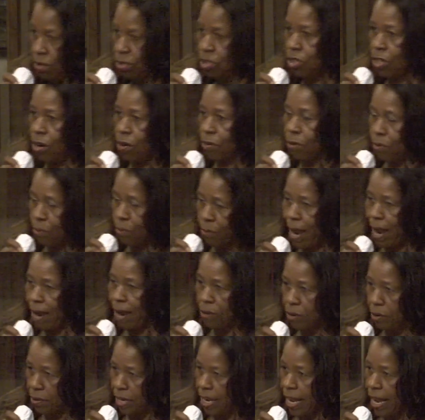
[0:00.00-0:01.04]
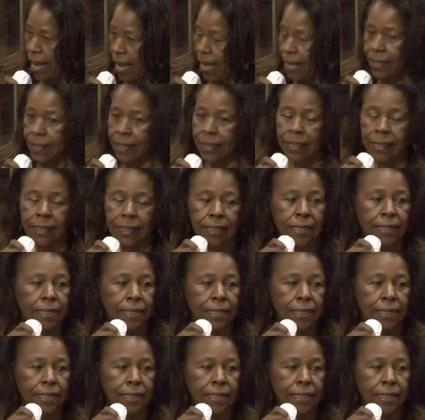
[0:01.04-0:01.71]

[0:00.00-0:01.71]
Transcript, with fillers: to put a millstone around your